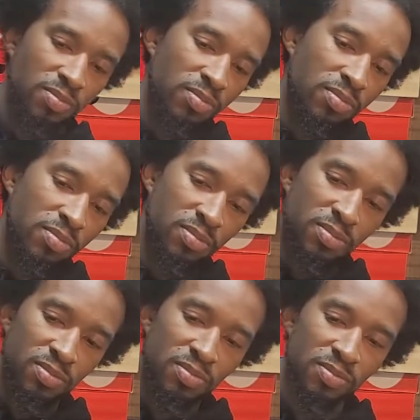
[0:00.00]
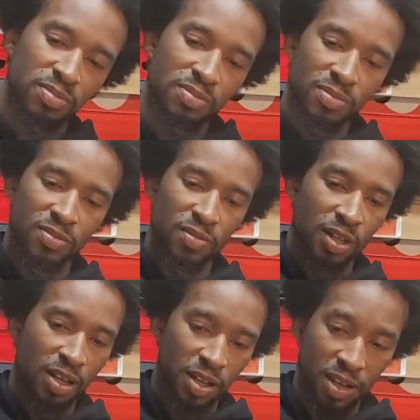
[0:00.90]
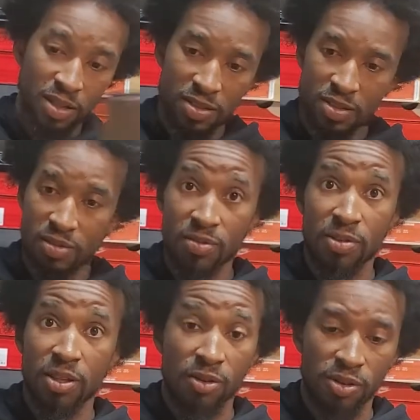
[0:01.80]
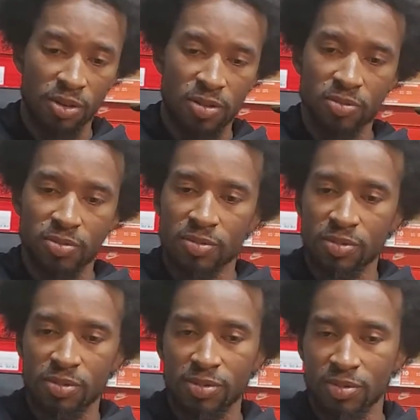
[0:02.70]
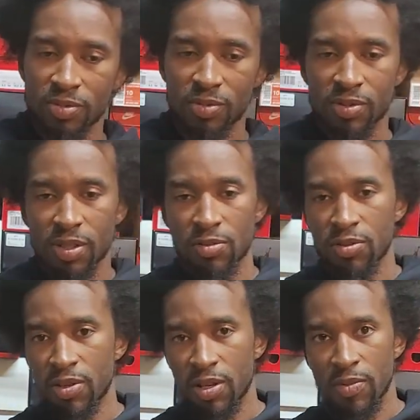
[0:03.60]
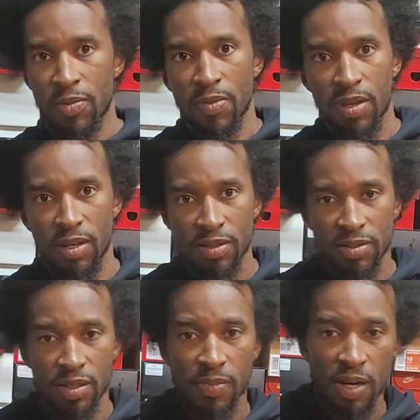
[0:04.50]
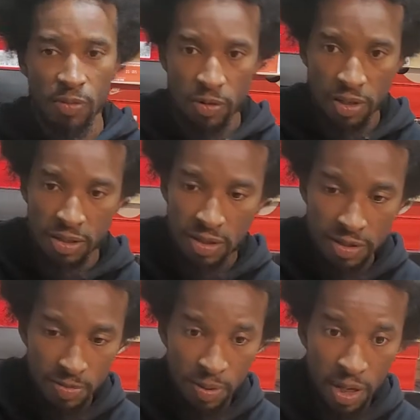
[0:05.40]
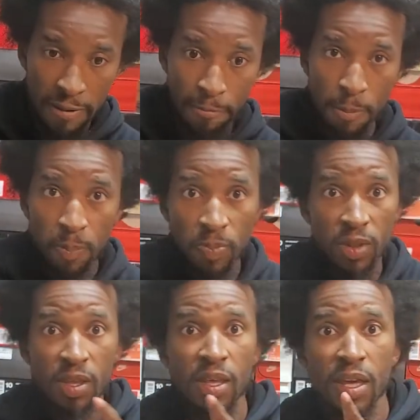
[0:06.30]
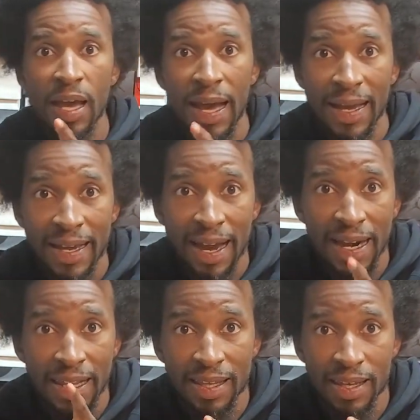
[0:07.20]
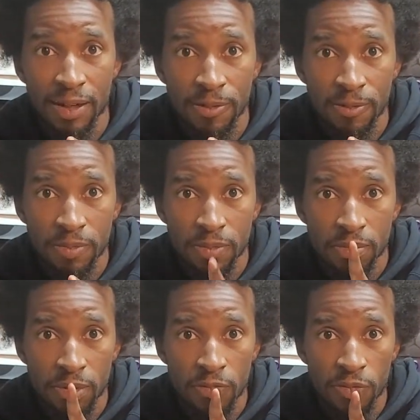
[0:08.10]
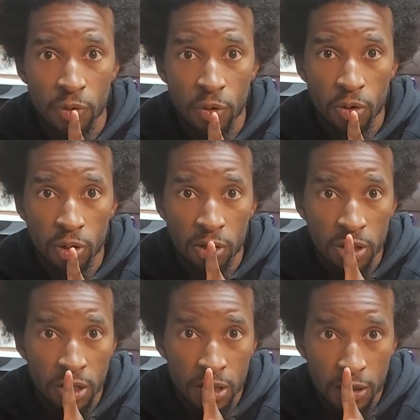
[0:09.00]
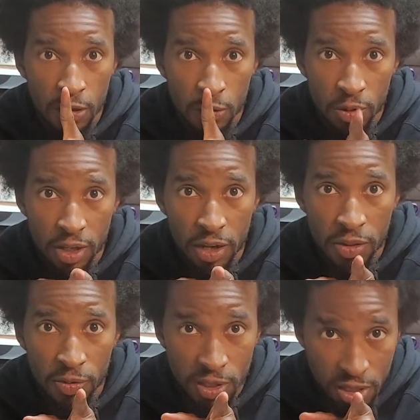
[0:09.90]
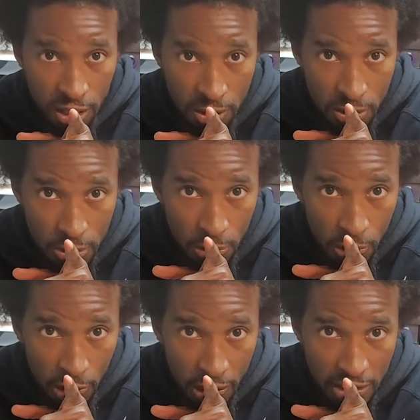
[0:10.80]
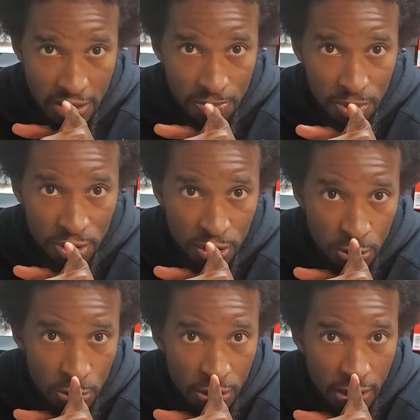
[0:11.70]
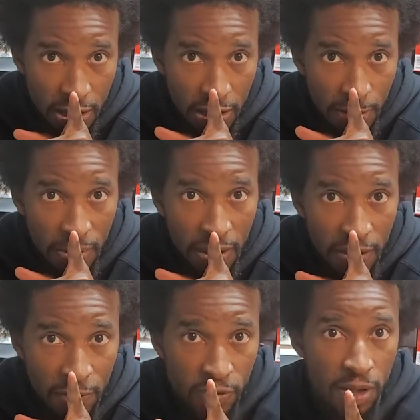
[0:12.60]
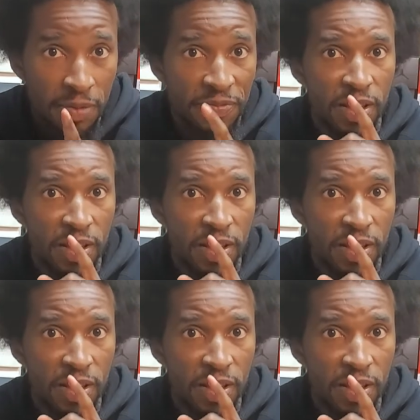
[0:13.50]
I guess. No, you don't. Don't do that. Don't be mean. Somebody wanted these, but I gotta get them before the re- other resellers do. I guess it puts you in that mind frame.